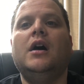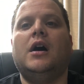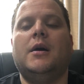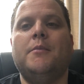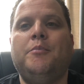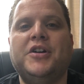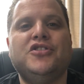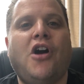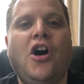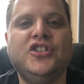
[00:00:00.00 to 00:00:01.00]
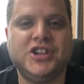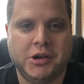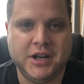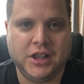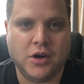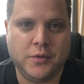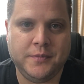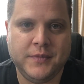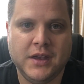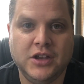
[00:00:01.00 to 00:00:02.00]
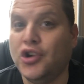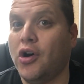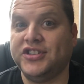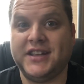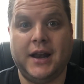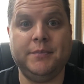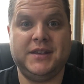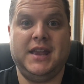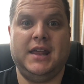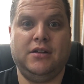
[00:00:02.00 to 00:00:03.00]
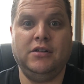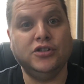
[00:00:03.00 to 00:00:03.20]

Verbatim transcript: Um, but you're all sharing the load. You all set up together,